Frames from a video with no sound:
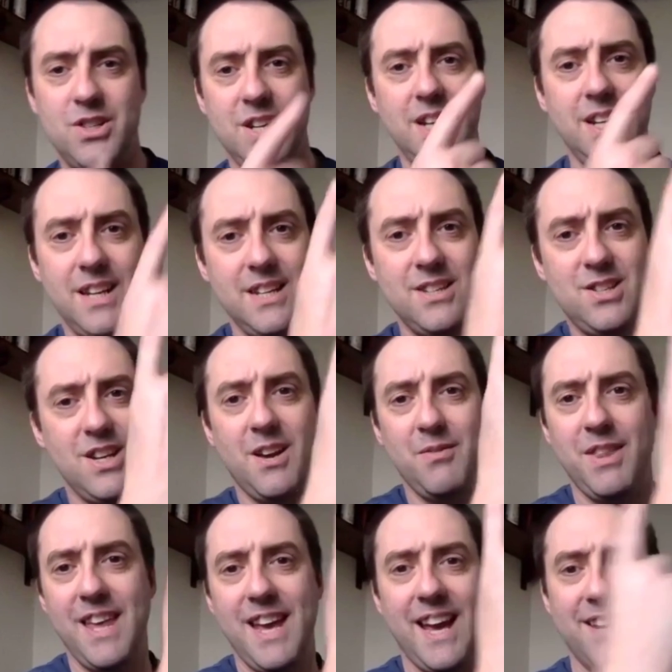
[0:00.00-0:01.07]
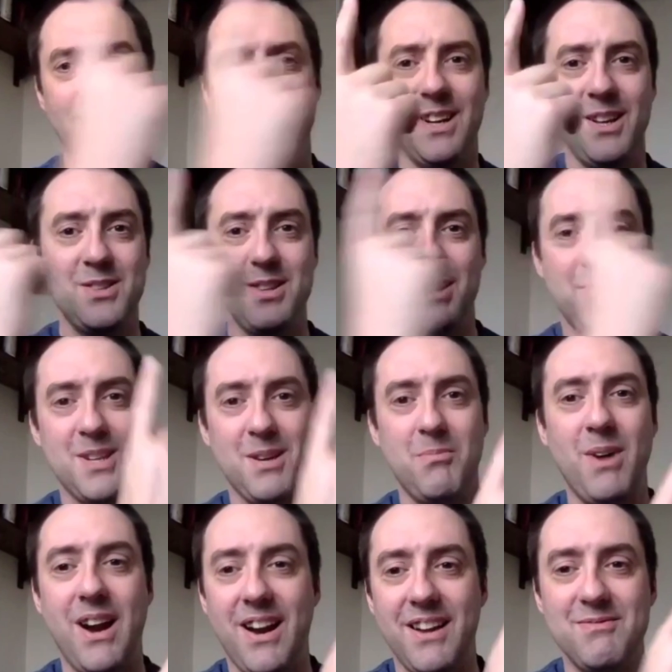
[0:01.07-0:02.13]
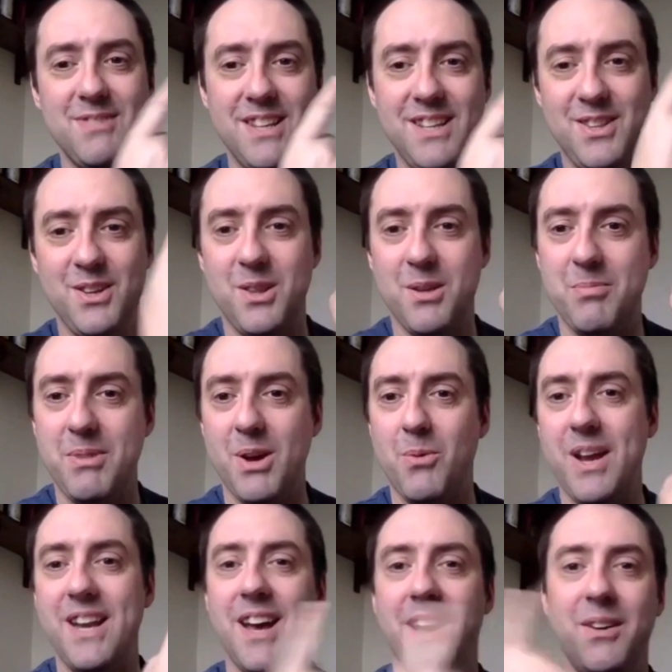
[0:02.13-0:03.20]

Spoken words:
Or is she over there? Somewhere there'll be a